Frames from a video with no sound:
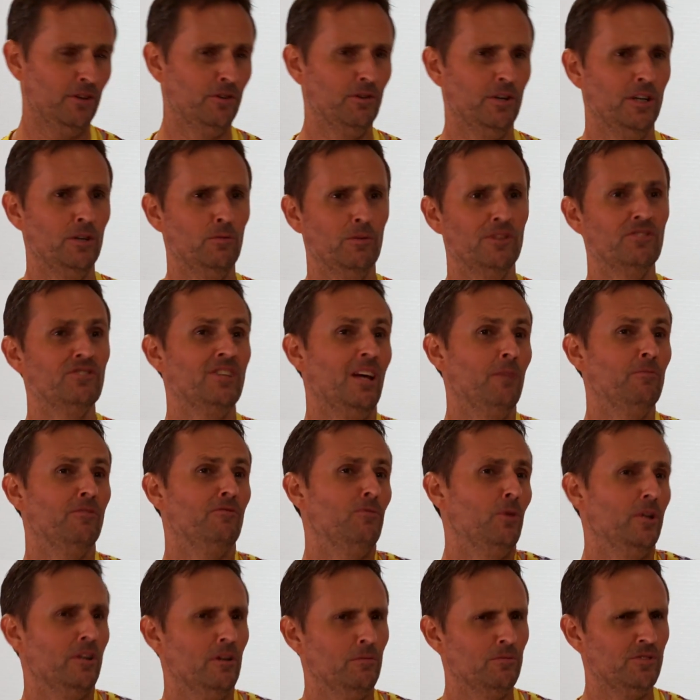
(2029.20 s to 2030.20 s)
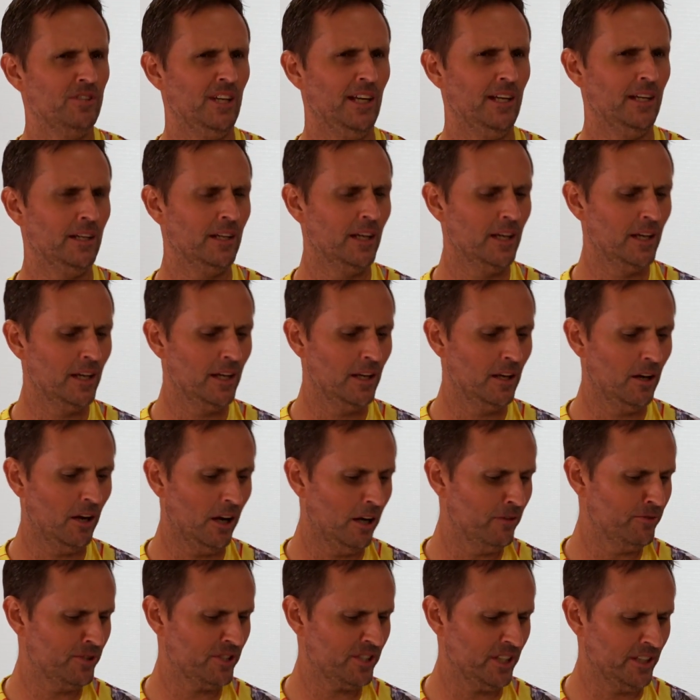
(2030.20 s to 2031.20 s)
agree beliefs. with some of what I'm saying. Yeah.
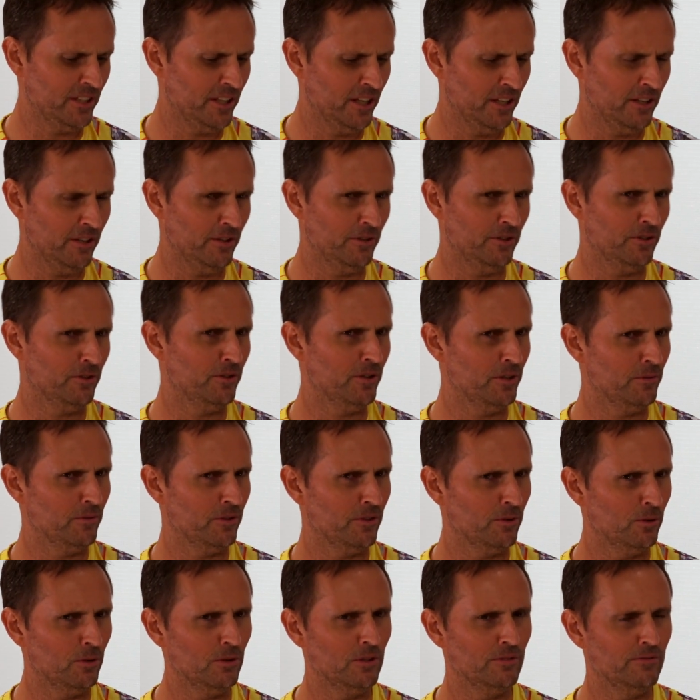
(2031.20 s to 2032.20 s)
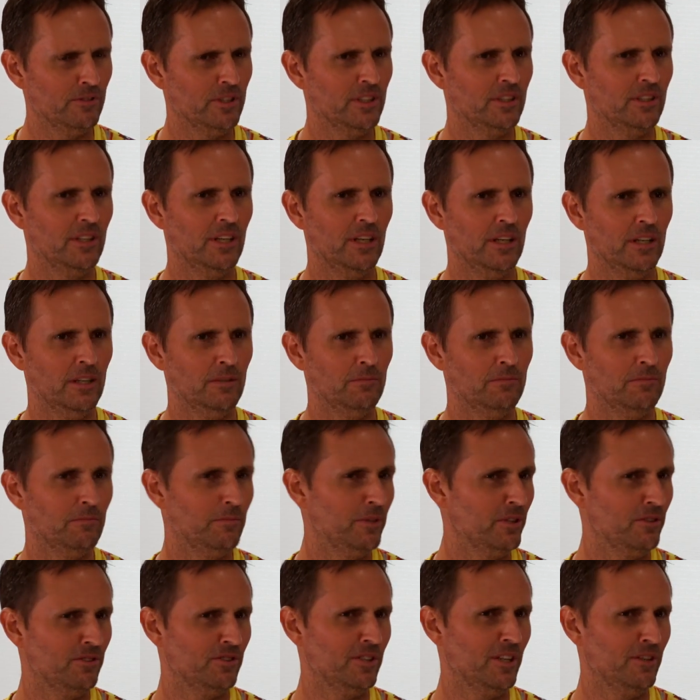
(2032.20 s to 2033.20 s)
Obviously, they don't agree with all of it um, yeah.
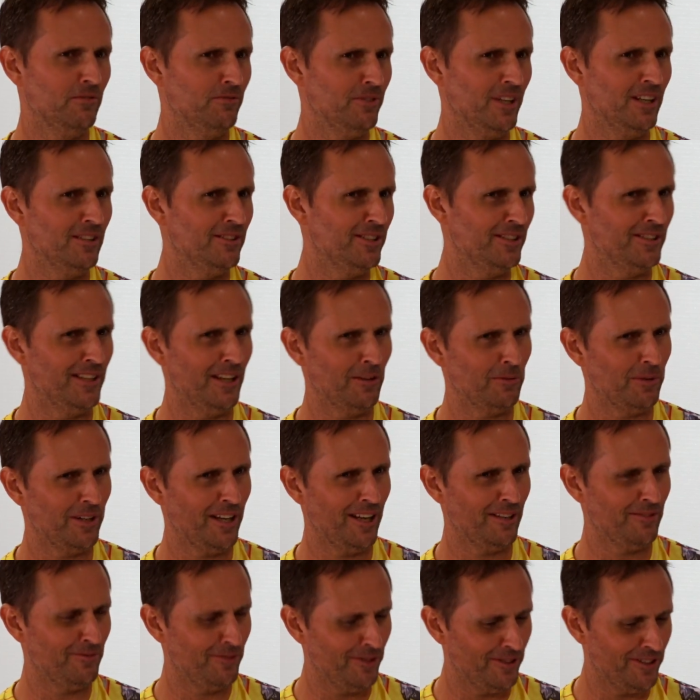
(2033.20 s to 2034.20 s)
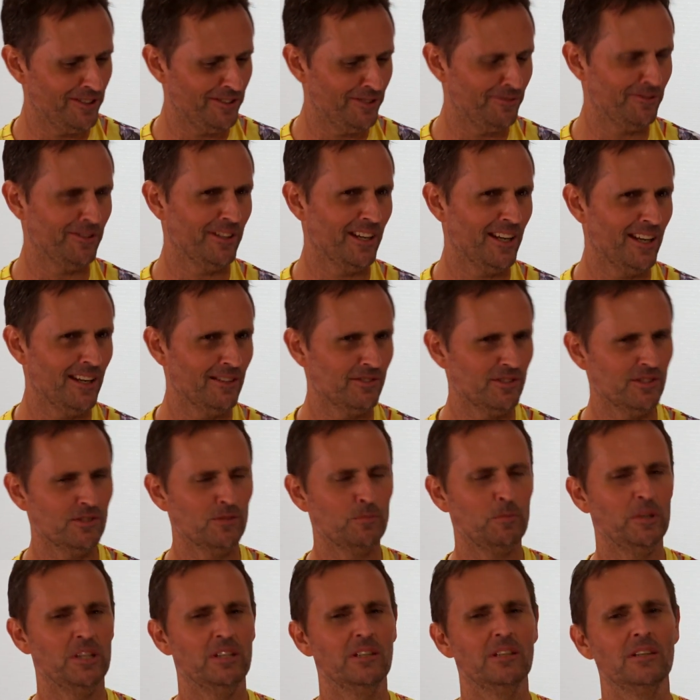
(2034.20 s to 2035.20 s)
because if they did, they would have very different answers.
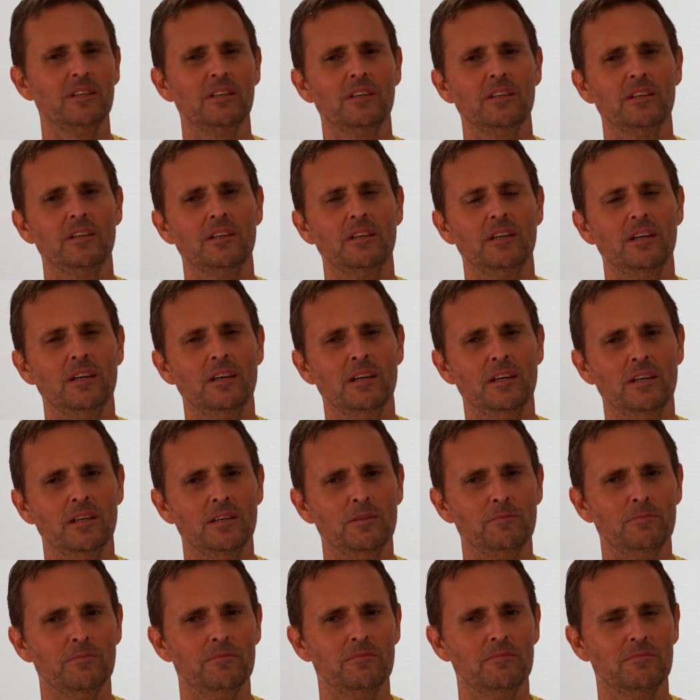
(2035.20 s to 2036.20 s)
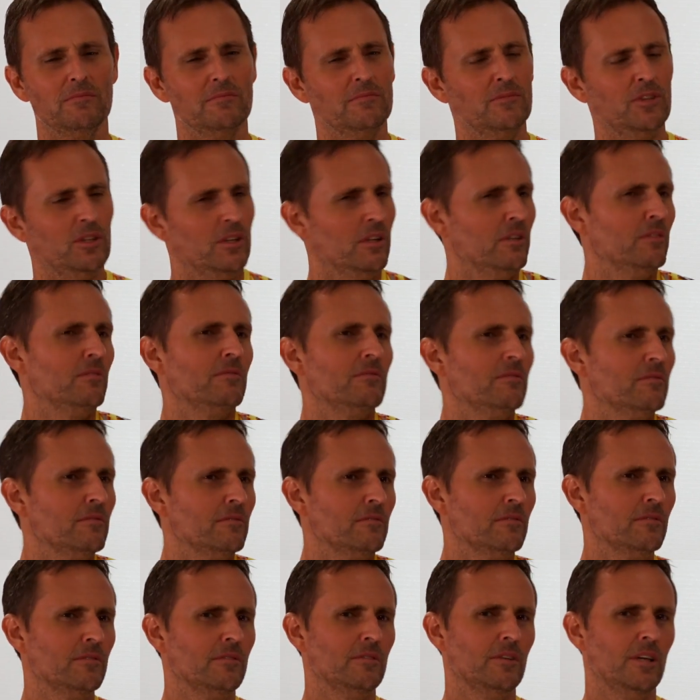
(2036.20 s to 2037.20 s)
But yeah. Um, you know,
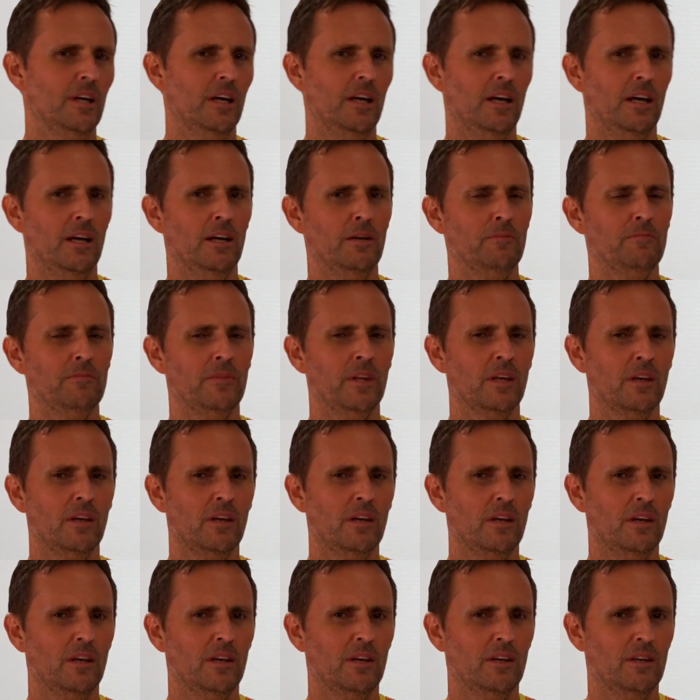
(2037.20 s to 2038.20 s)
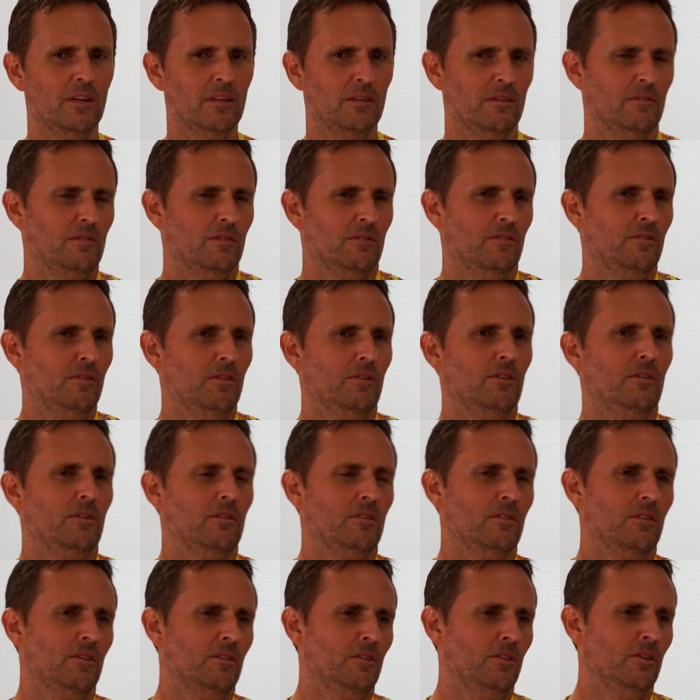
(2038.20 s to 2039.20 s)
yeah. um,
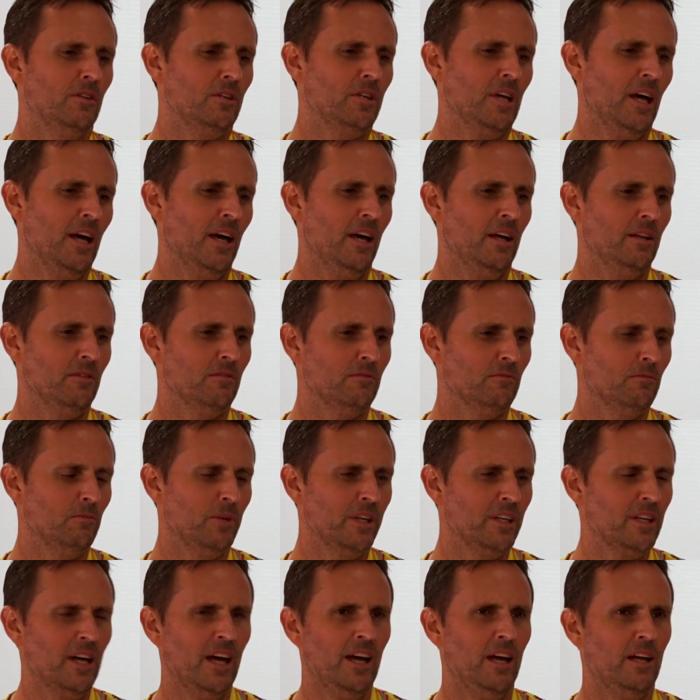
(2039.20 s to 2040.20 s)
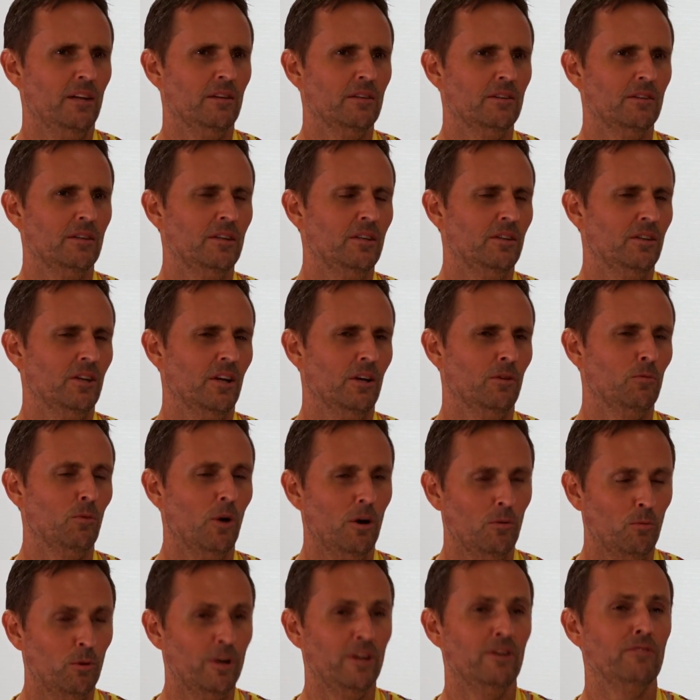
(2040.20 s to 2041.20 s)
you can't, we can't, you know,
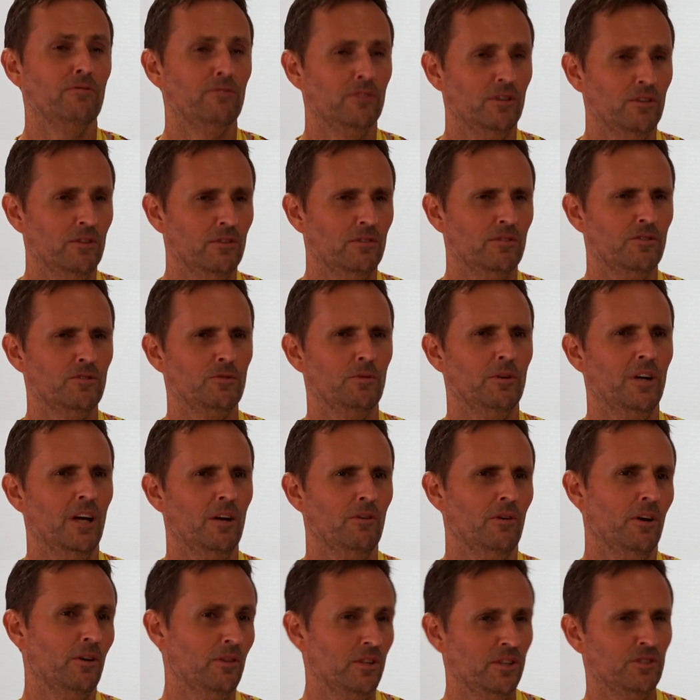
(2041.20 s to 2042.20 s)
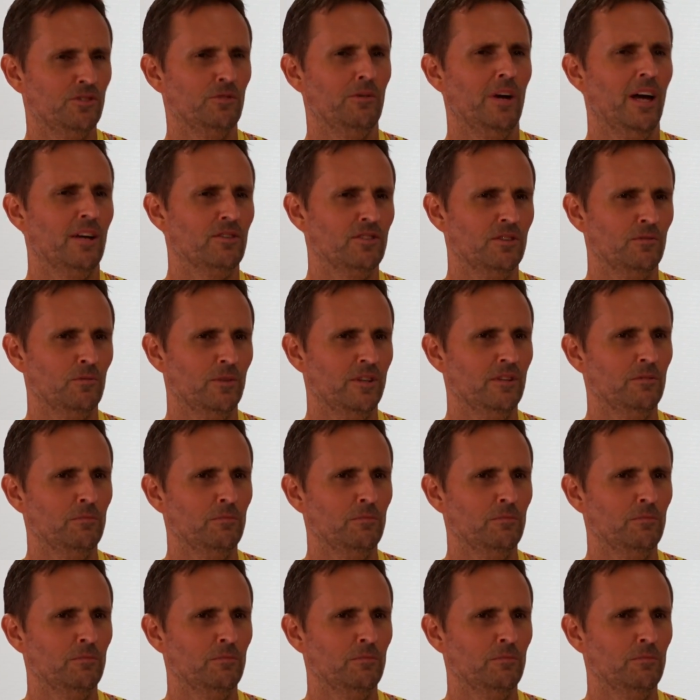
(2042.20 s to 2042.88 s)
what we've learned through our own interaction with